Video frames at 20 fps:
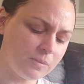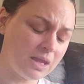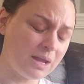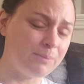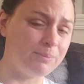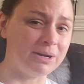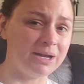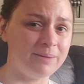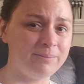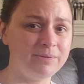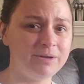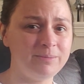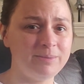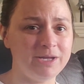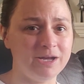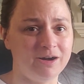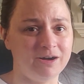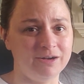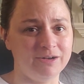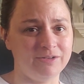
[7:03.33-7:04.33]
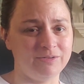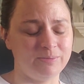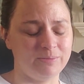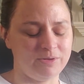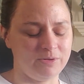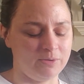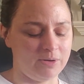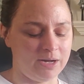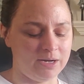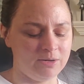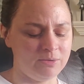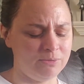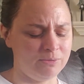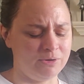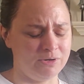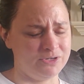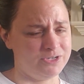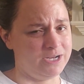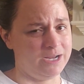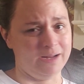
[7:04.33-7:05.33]
But I'm going to be honest with you, I don't
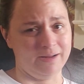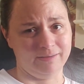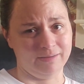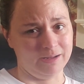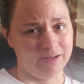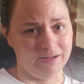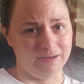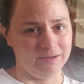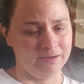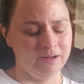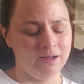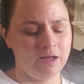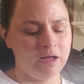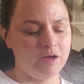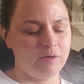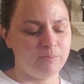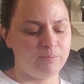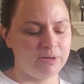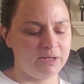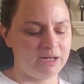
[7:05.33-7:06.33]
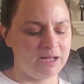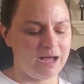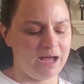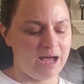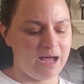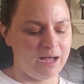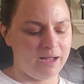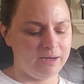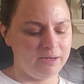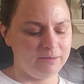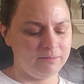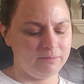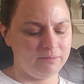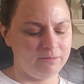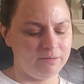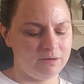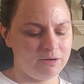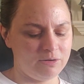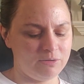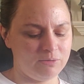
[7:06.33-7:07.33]
crochet a ton, but I
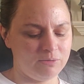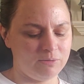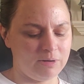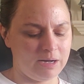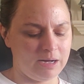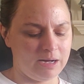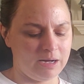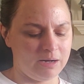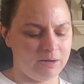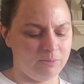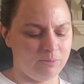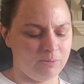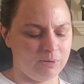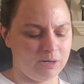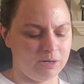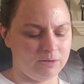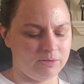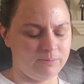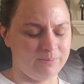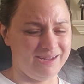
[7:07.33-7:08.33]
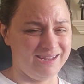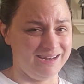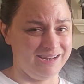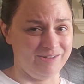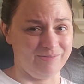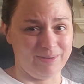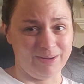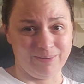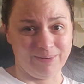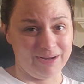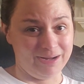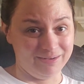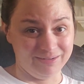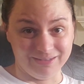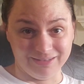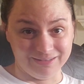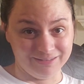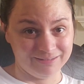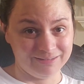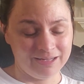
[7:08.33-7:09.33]
know where the beginning of my round
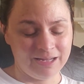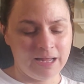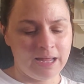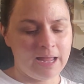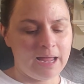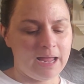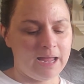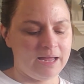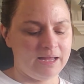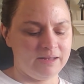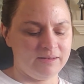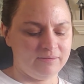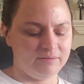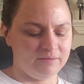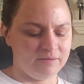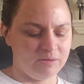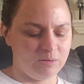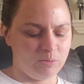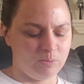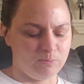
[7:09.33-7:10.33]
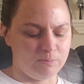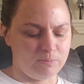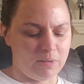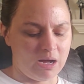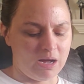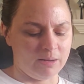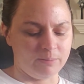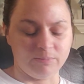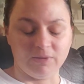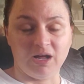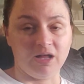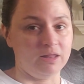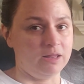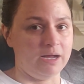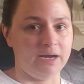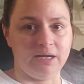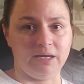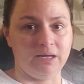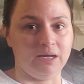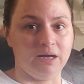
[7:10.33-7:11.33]
is, and I'm not
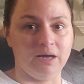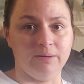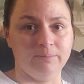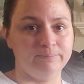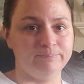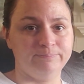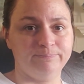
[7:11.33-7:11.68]
lining up.